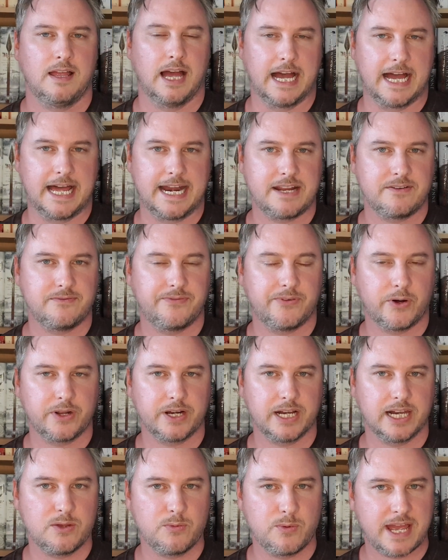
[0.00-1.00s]
And then
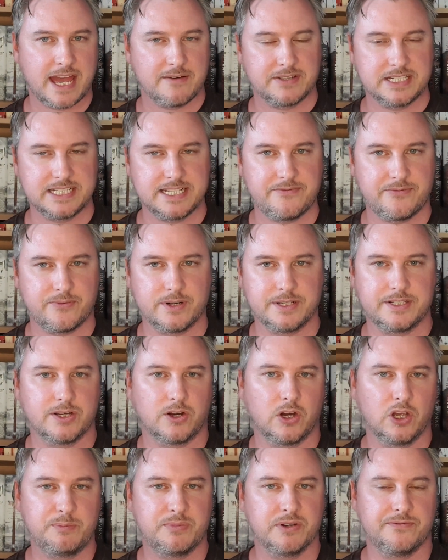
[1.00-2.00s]
finally we have a different
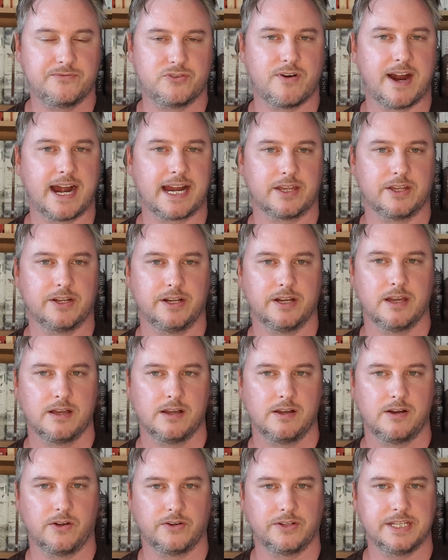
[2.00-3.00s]
type of dragon
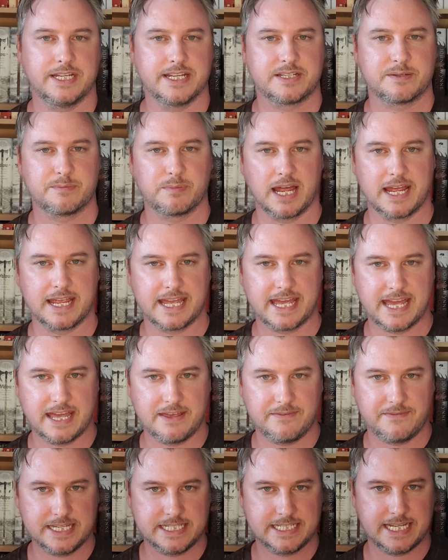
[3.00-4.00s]
on display here.
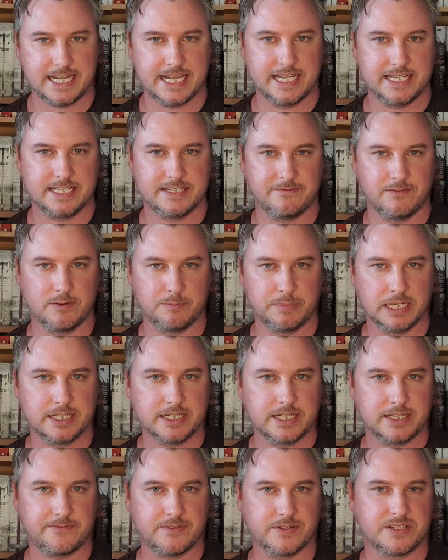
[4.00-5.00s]
This is The
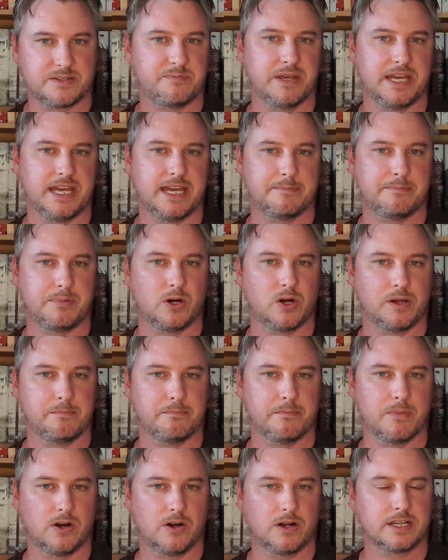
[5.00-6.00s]
Blood of the Spear by
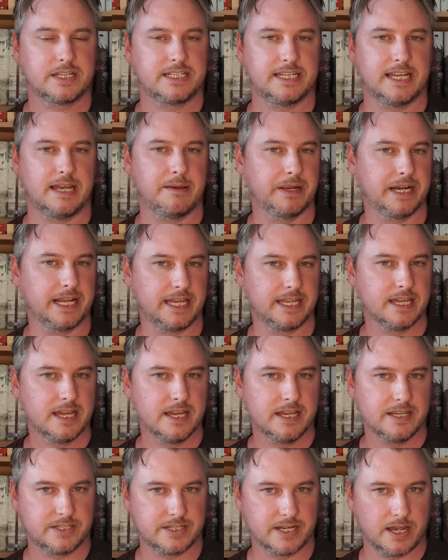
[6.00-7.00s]
Mark Timoney.
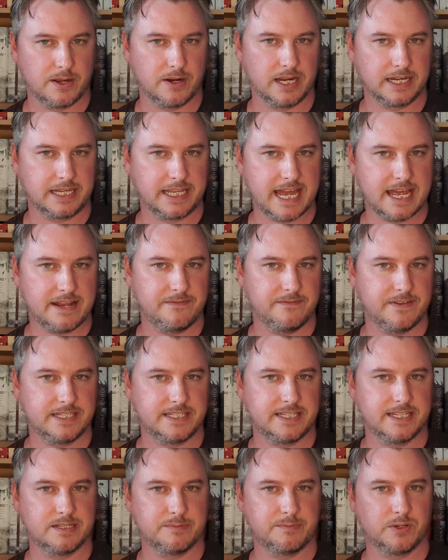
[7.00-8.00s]
So again,
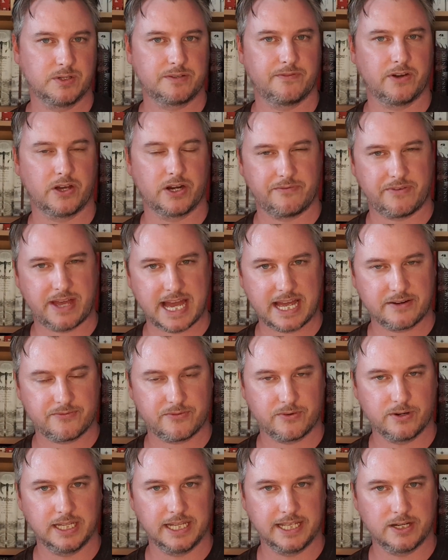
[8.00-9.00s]
this is a book that I've had
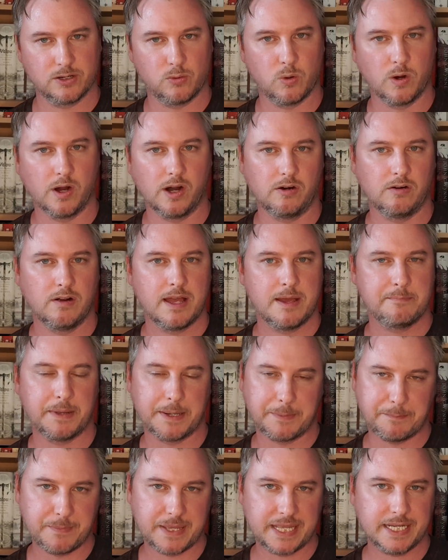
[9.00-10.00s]
for a little while,
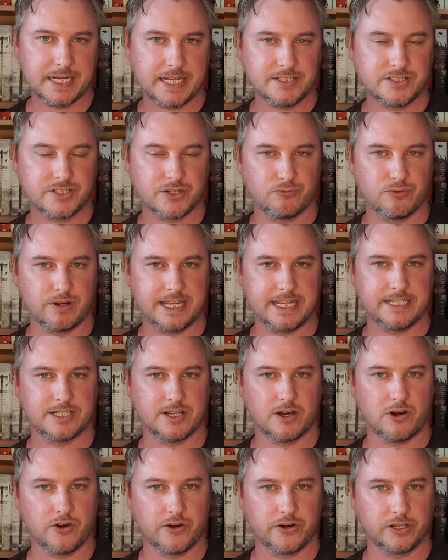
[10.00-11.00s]
been meaning to read
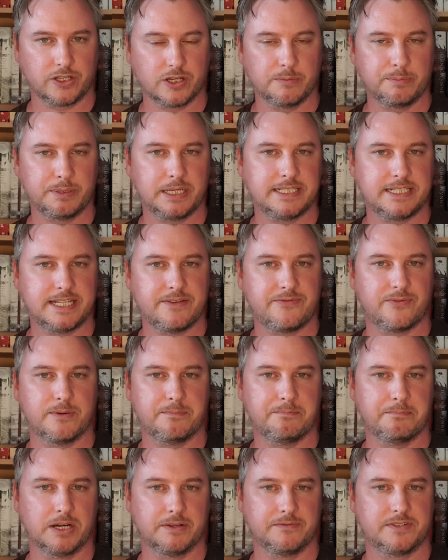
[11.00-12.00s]
on a couple of
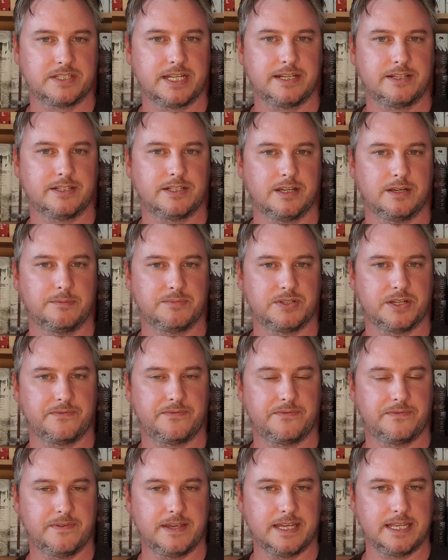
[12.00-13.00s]
different months in terms of
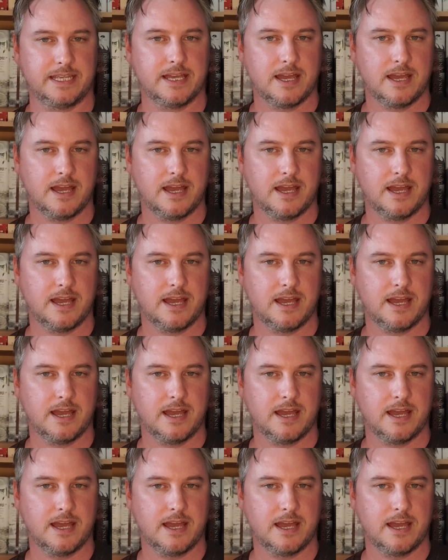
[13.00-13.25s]
the